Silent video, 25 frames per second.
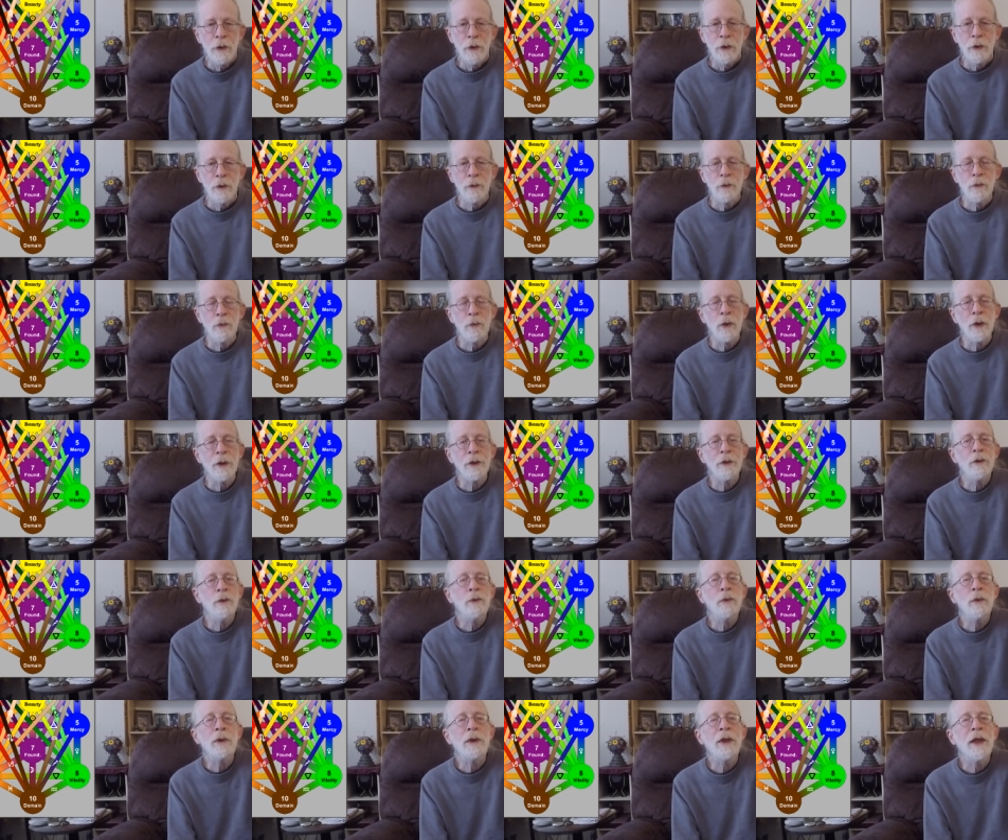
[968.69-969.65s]
what
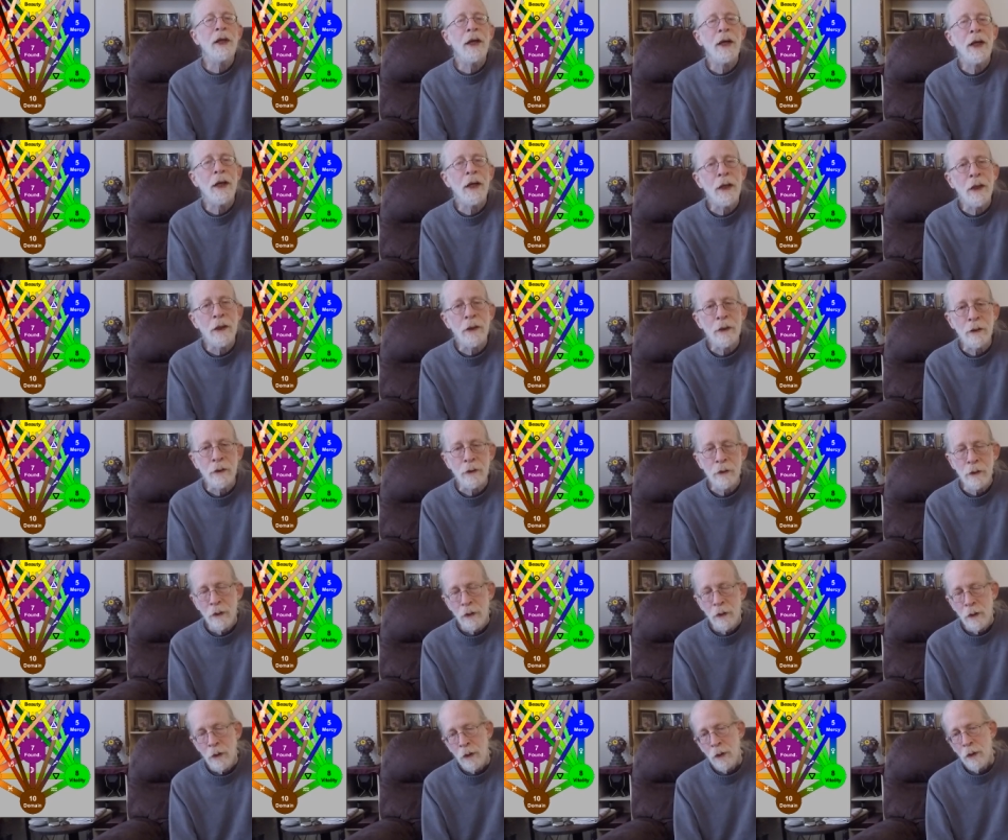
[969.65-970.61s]
you will gain
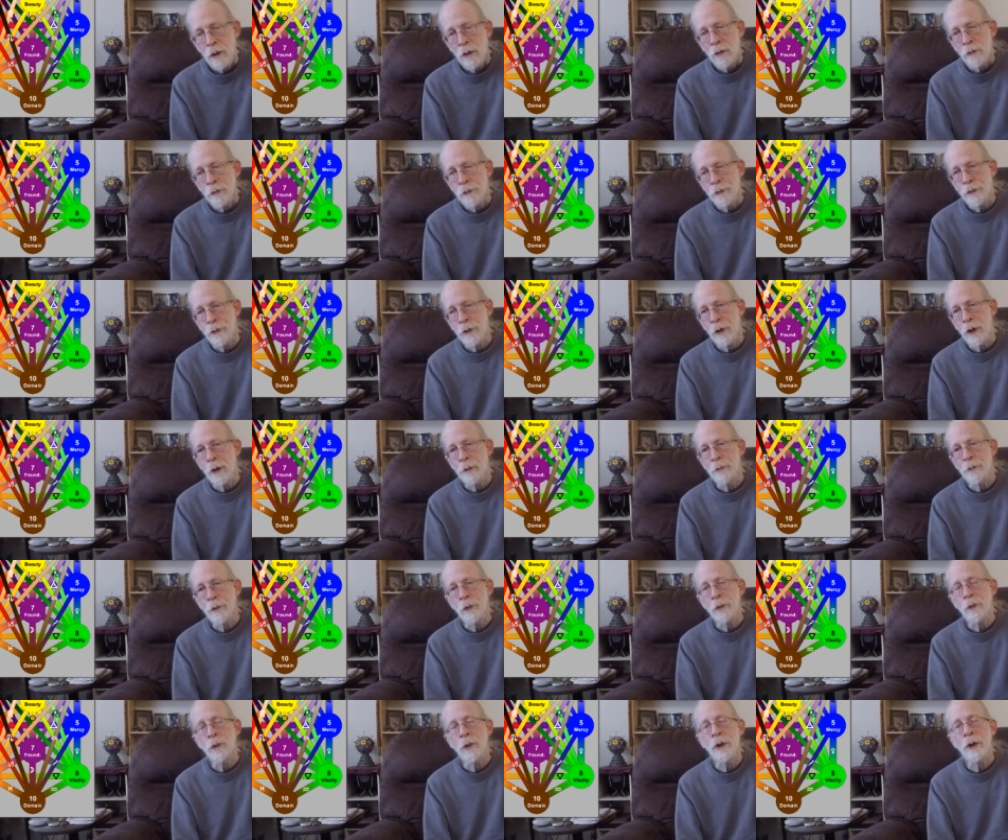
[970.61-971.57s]

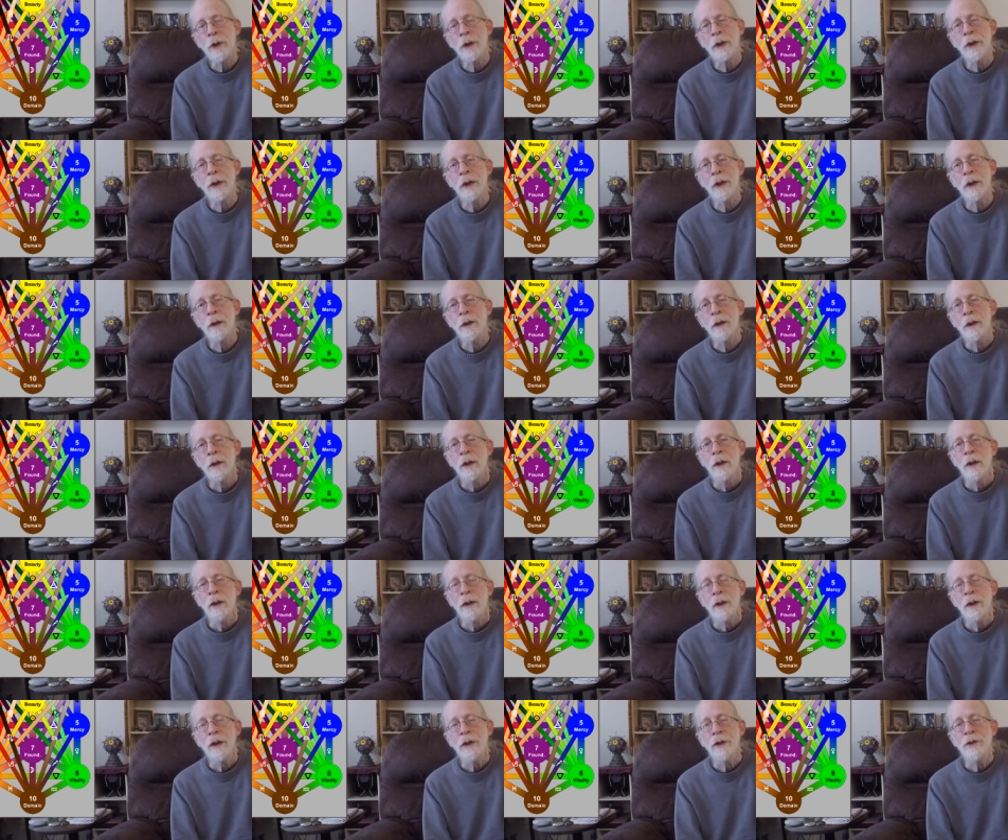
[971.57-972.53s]
from working
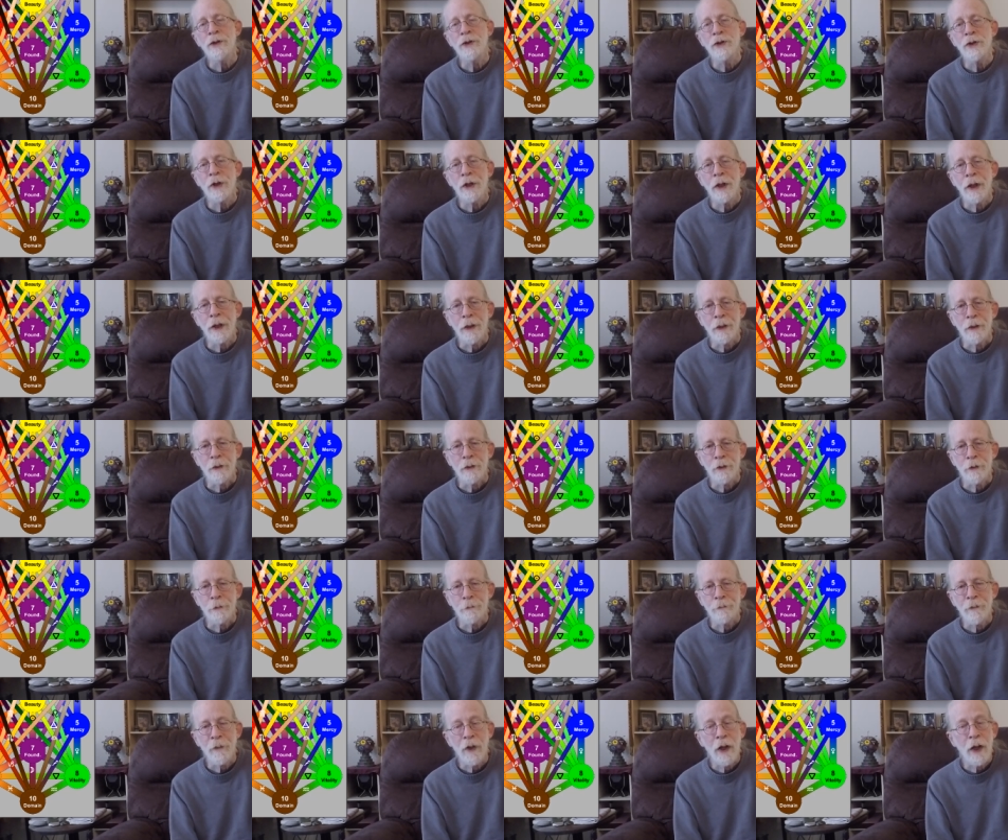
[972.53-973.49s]
each gate.
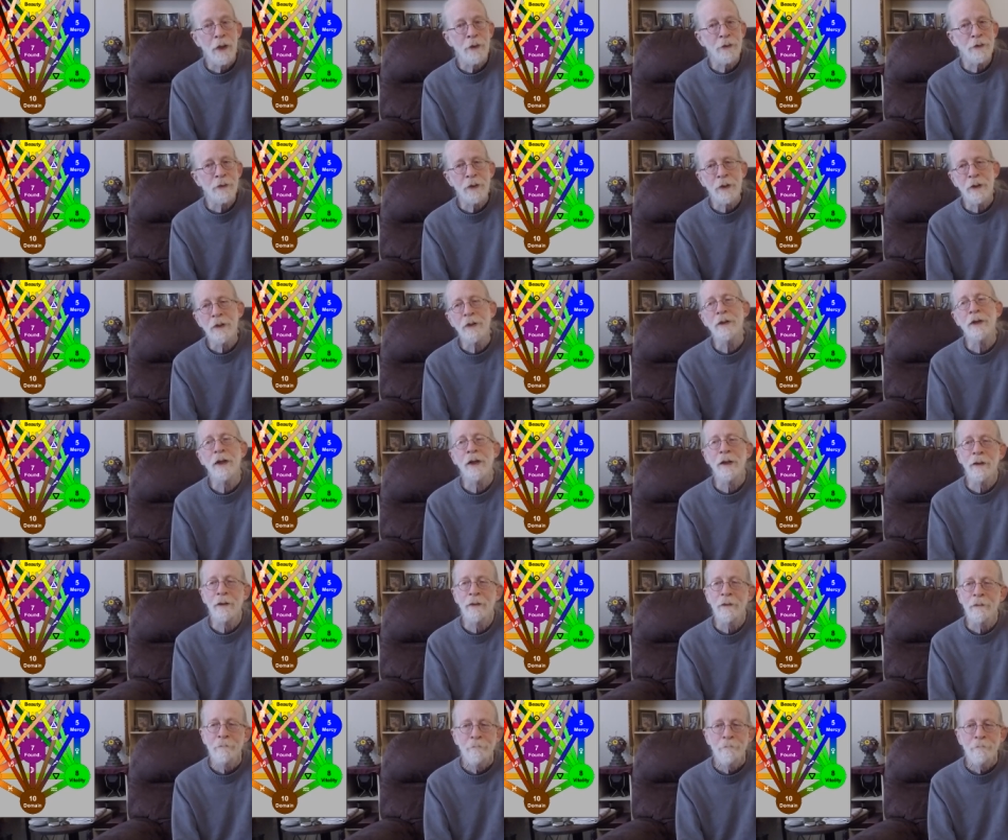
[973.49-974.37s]
And that's going to take